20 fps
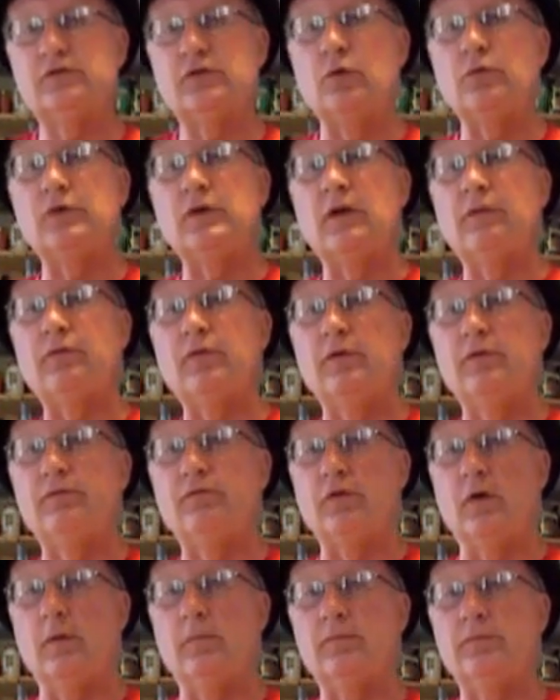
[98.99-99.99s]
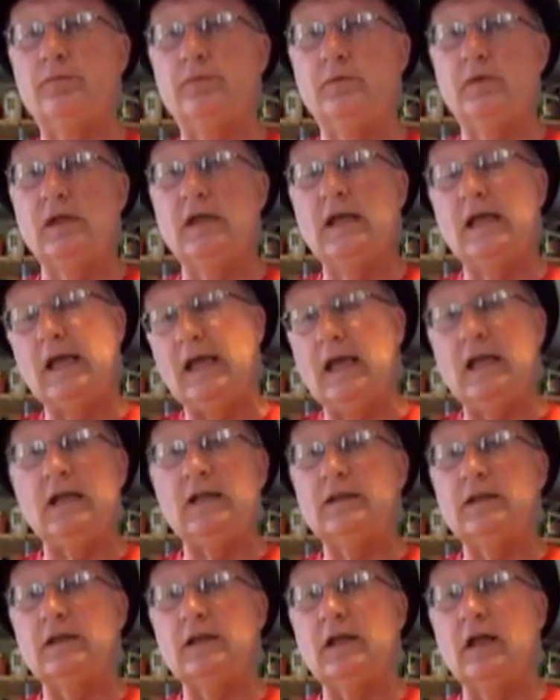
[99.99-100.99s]
so different from
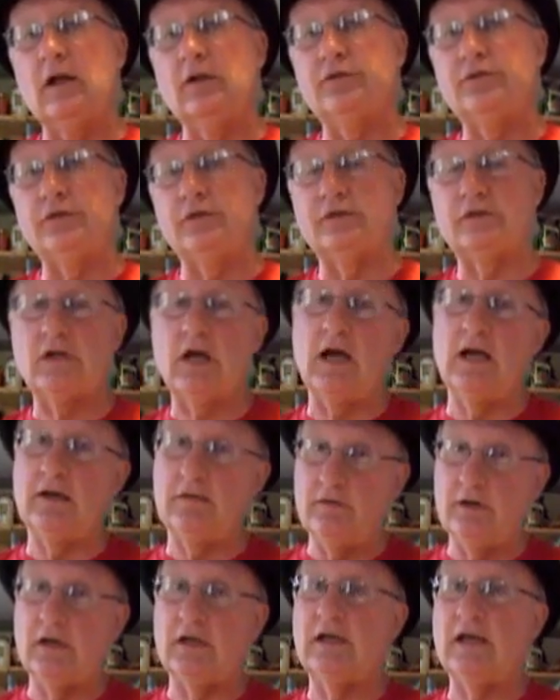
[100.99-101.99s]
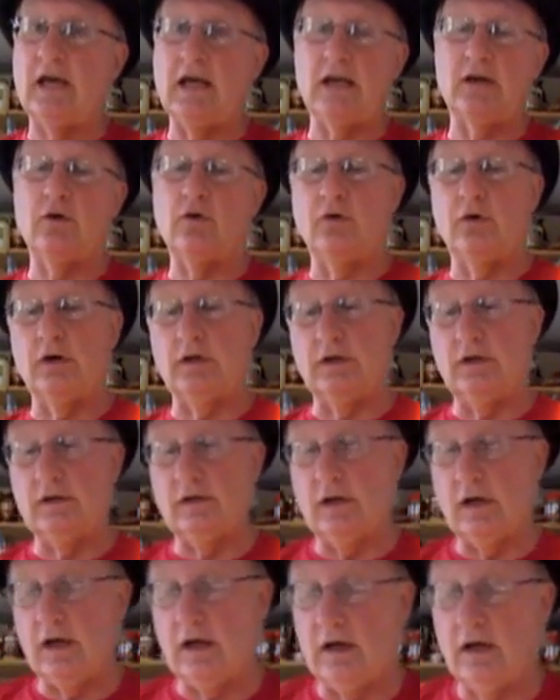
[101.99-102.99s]
anything else. It's kind of in a category
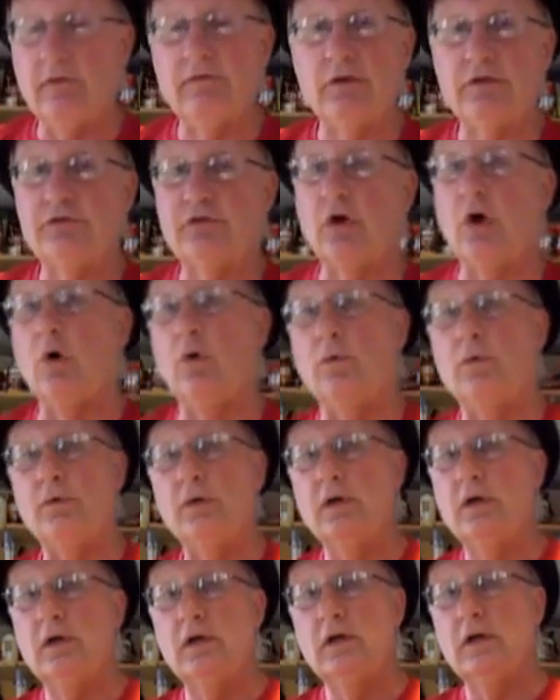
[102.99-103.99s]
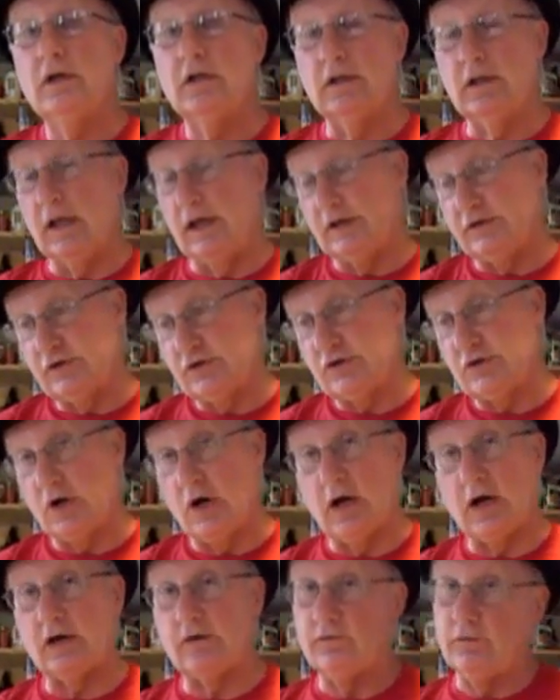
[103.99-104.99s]
of its own, like
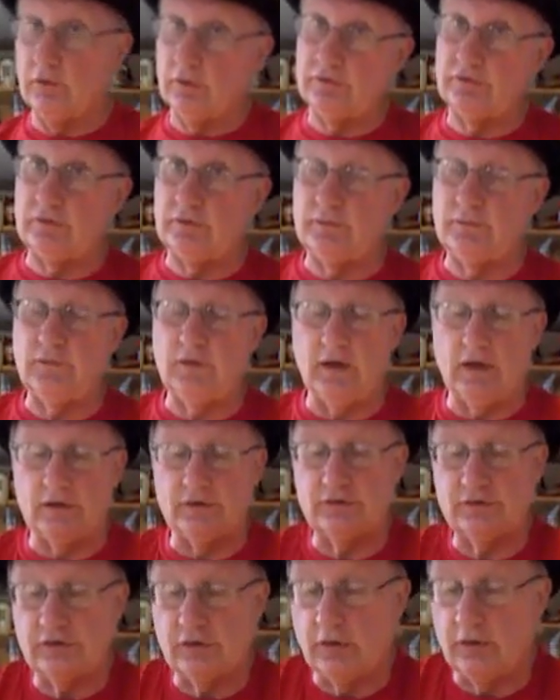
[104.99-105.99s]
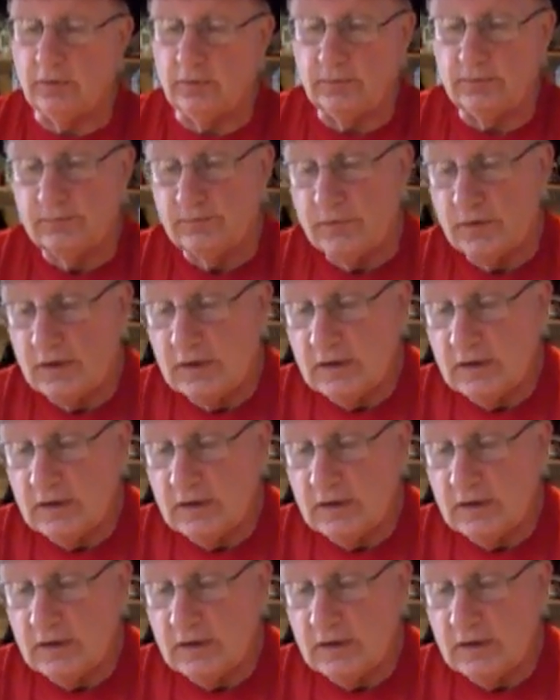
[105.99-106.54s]
shark versus fish. So